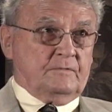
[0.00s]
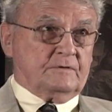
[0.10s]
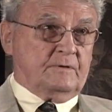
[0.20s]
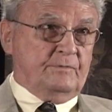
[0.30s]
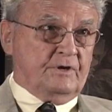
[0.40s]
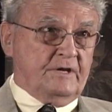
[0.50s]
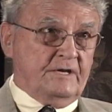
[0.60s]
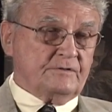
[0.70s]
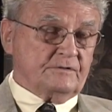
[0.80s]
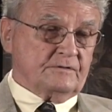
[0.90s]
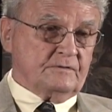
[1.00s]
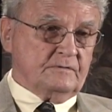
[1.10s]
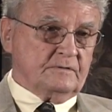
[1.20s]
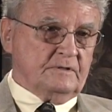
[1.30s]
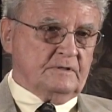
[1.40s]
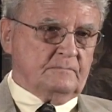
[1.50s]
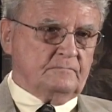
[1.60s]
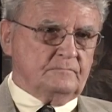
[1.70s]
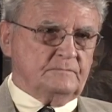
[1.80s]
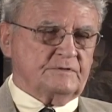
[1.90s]
the communications um,
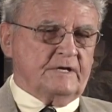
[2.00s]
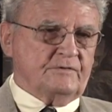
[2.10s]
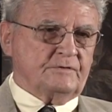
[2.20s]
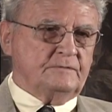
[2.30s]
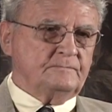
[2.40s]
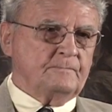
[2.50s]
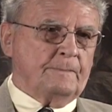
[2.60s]
station,